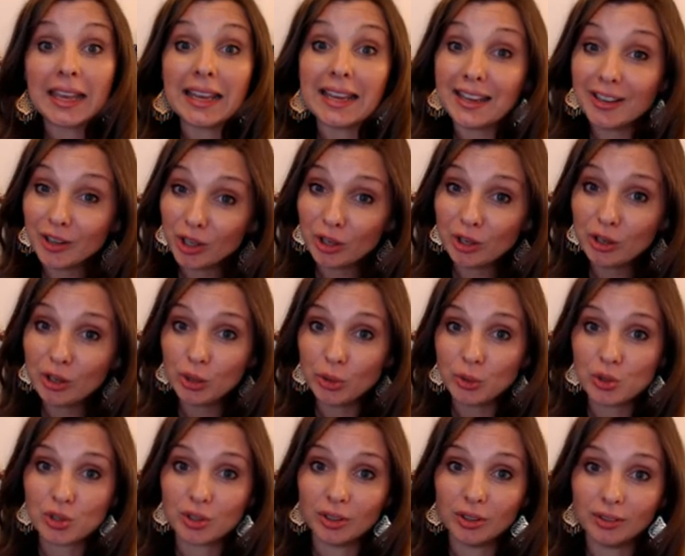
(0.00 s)
In
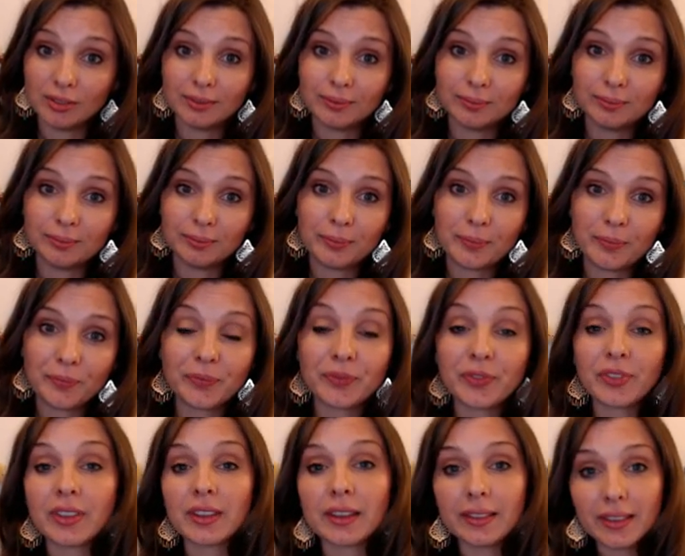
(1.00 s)
conclusion,
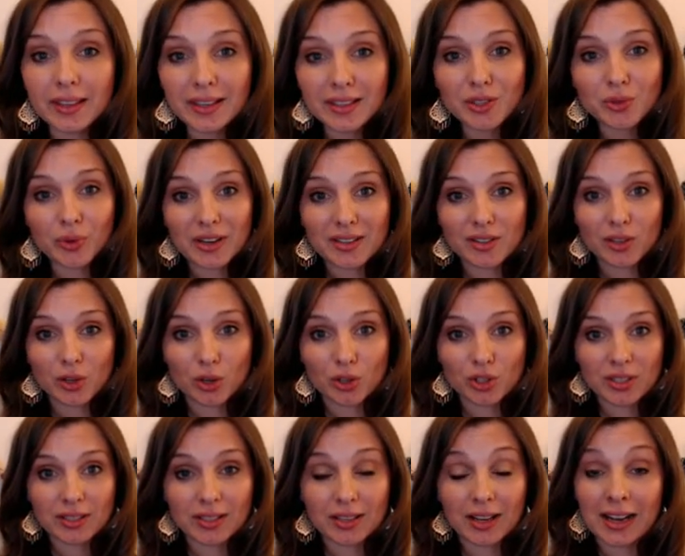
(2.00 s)
this research
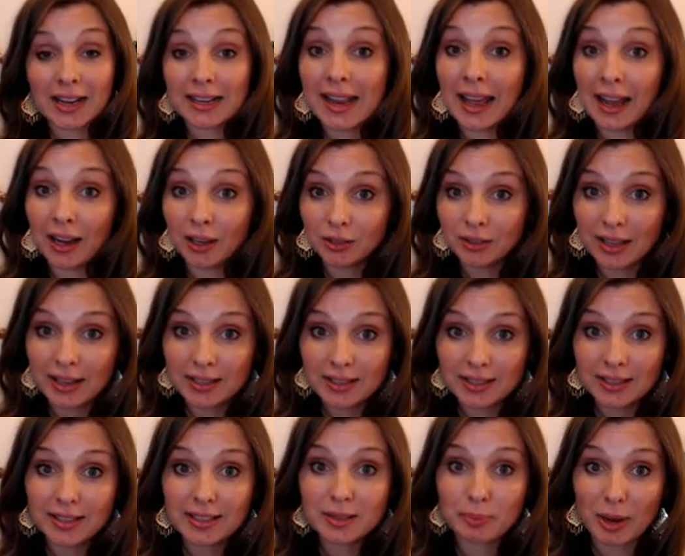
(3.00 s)
design outlined
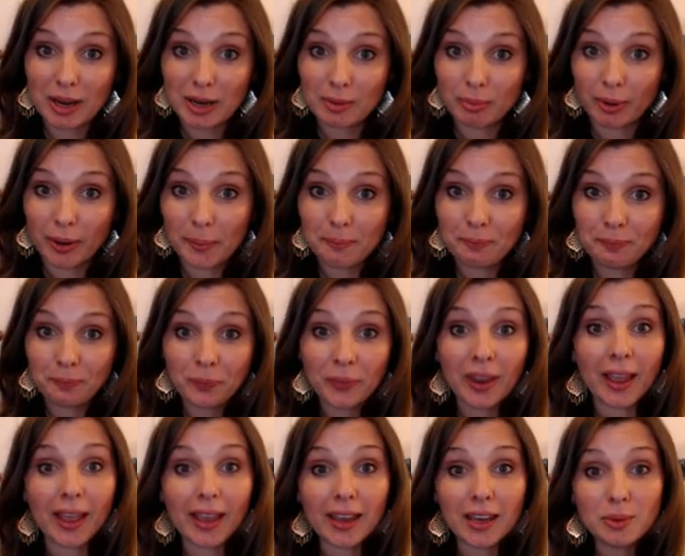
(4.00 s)
in this paper
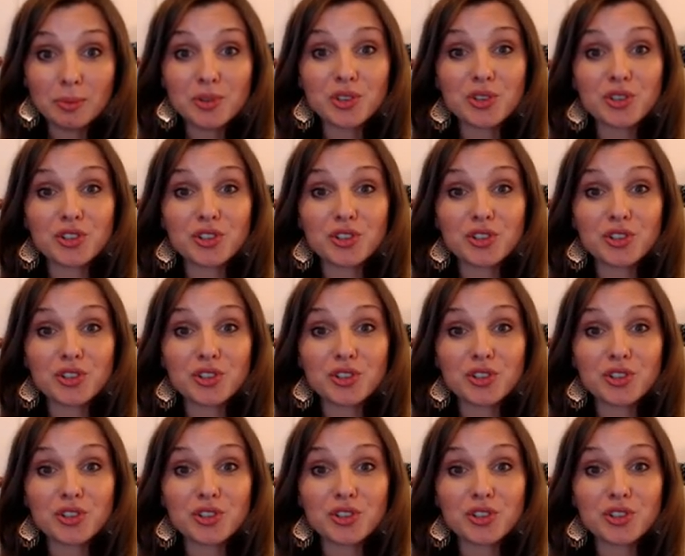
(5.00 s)
aims